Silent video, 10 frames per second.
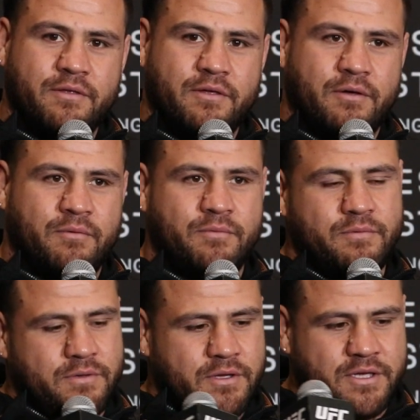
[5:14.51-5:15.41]
So
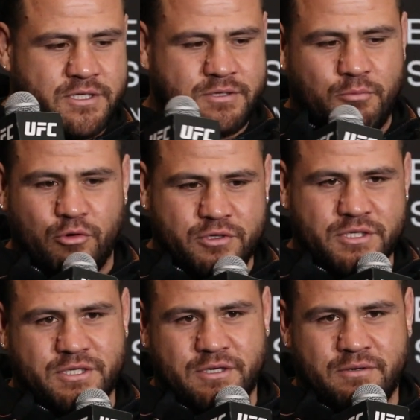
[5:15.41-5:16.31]
it's more
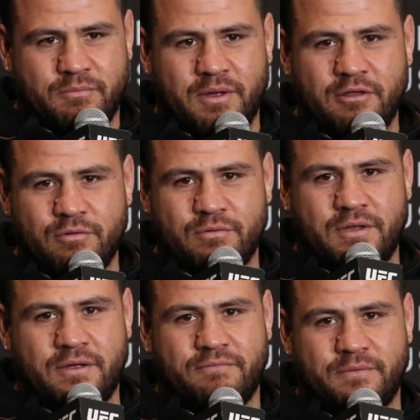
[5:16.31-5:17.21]
just a mental
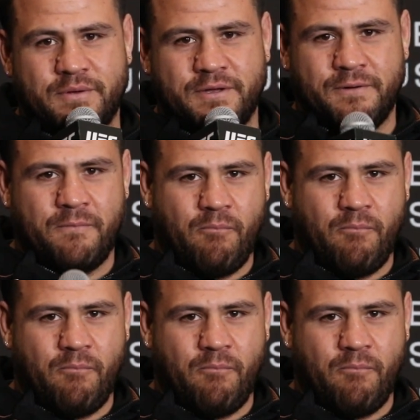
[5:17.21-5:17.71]
thing for me.